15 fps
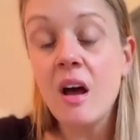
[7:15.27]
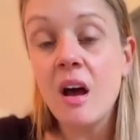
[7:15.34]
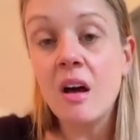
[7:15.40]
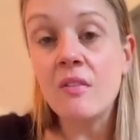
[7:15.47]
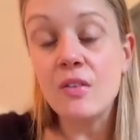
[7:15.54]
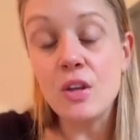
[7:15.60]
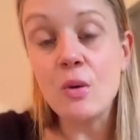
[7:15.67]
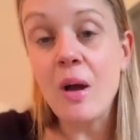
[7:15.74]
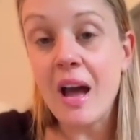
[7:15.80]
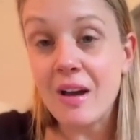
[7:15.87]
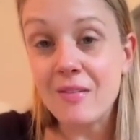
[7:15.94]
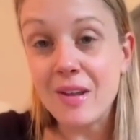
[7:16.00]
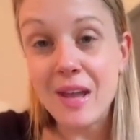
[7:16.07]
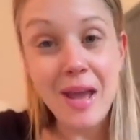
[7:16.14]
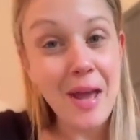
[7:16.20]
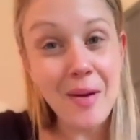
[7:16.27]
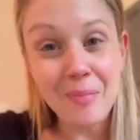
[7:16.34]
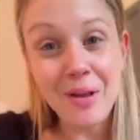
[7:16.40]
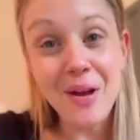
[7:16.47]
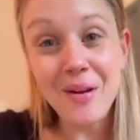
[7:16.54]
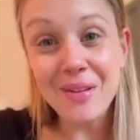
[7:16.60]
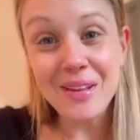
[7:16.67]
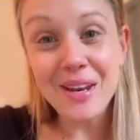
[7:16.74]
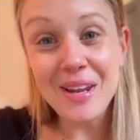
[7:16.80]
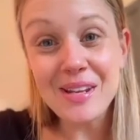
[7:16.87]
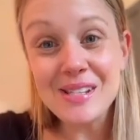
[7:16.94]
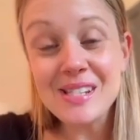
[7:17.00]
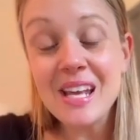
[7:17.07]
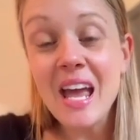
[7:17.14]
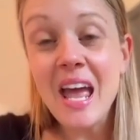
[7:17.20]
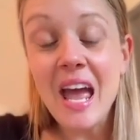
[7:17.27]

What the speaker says: of you having happy holidays,